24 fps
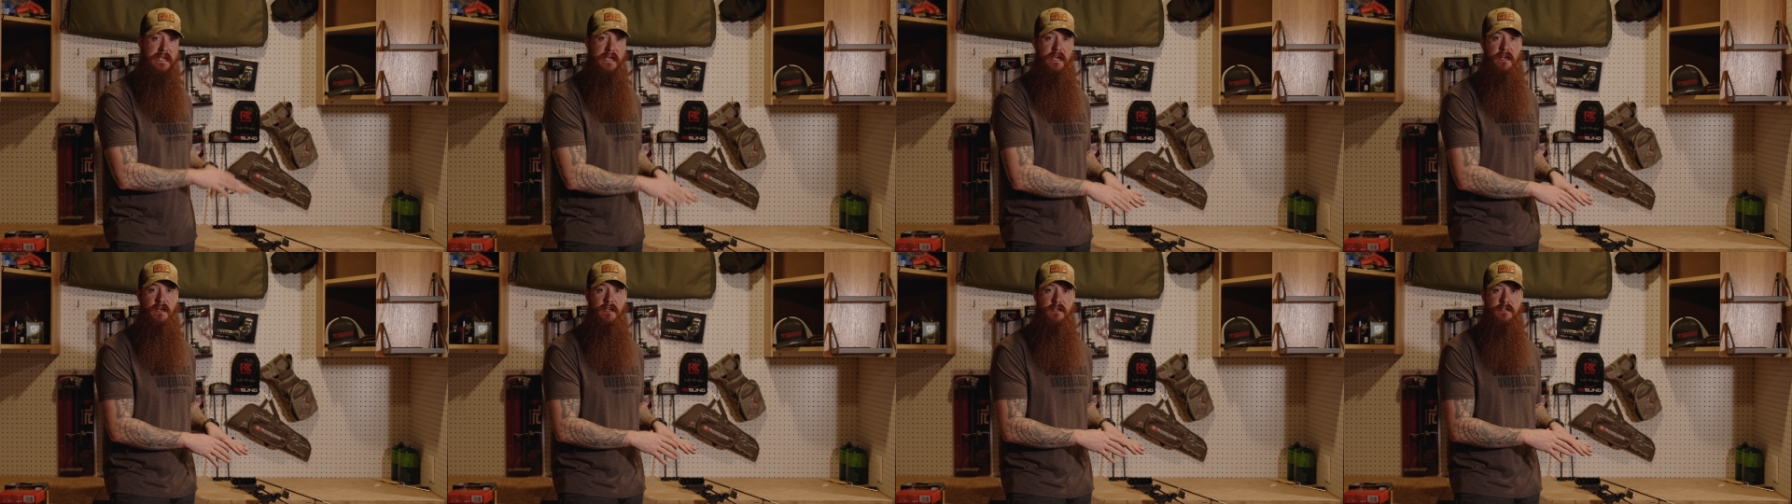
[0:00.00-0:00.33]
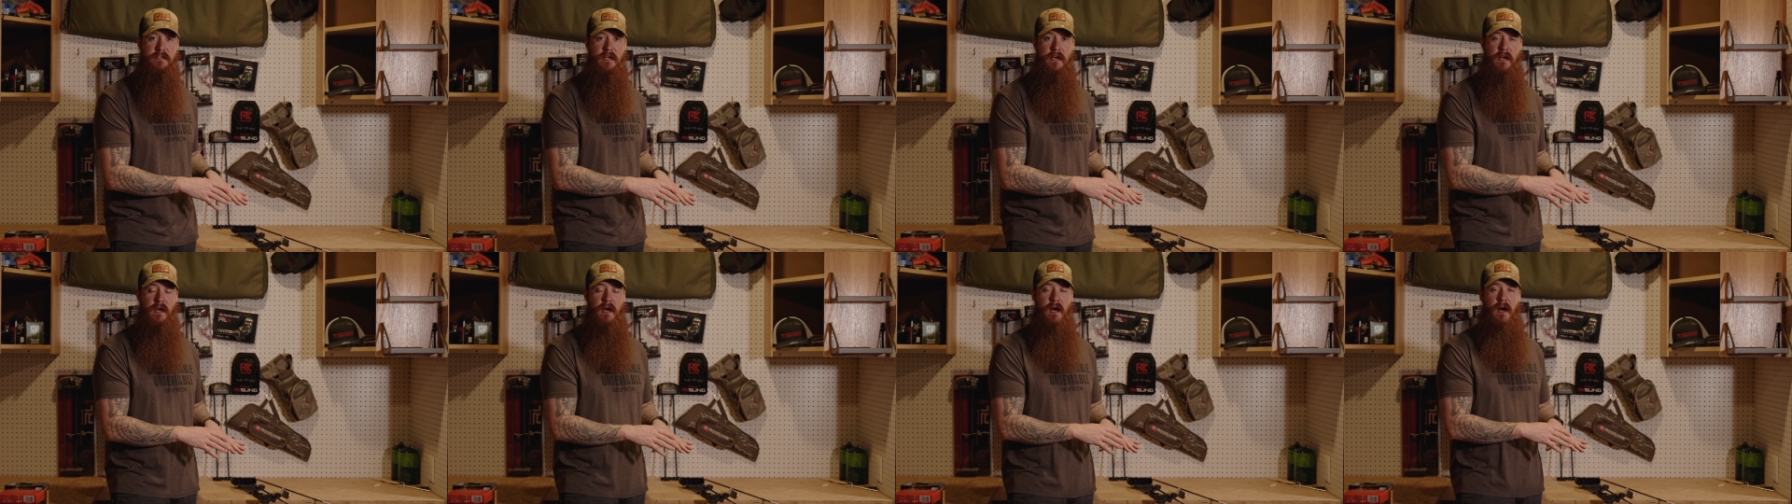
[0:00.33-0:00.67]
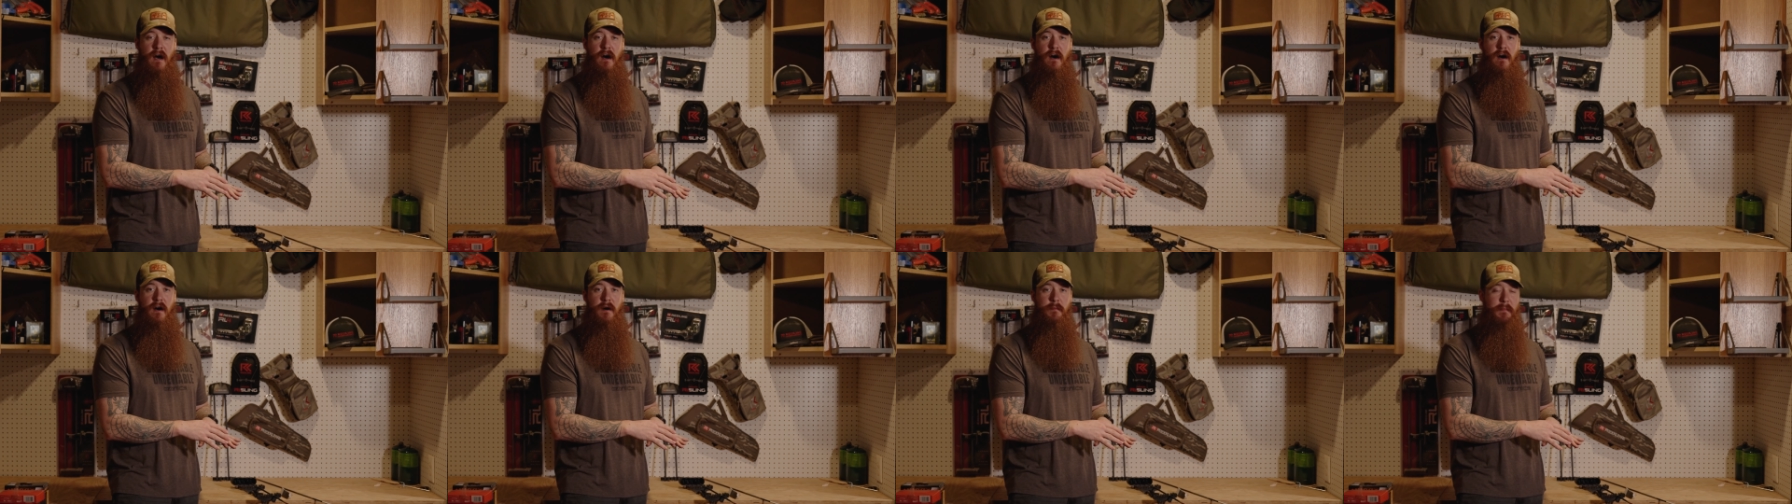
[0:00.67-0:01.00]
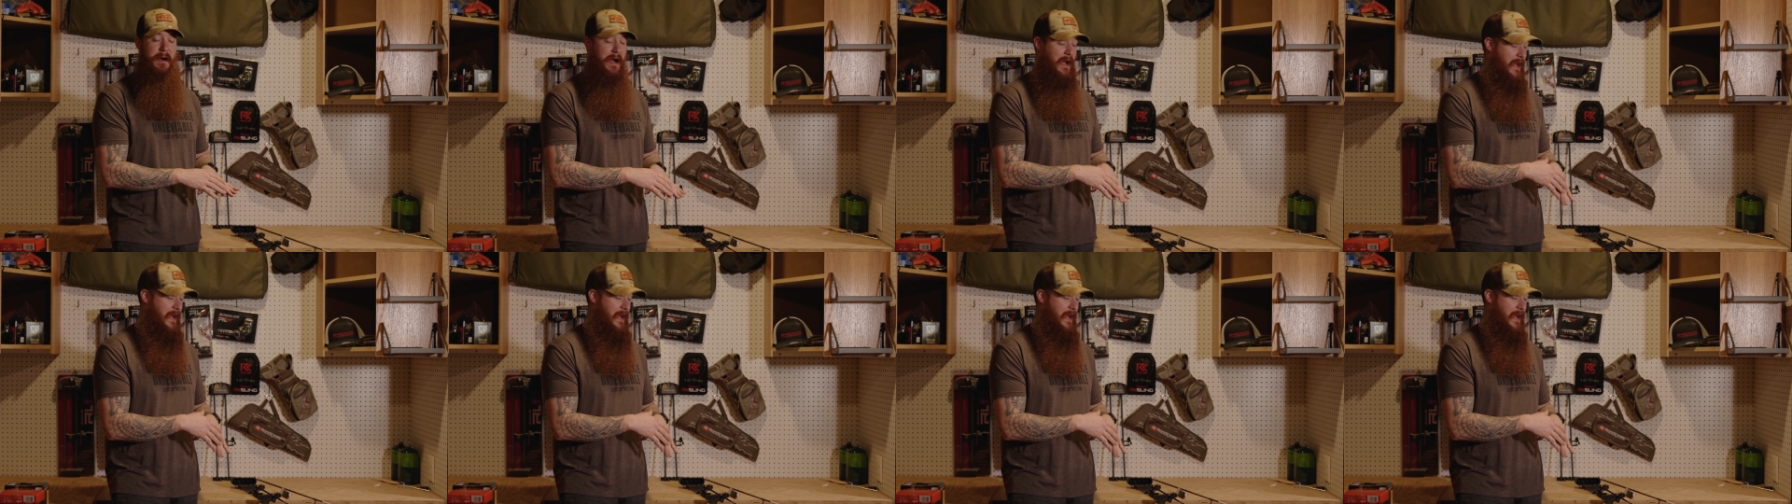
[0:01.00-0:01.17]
in it. I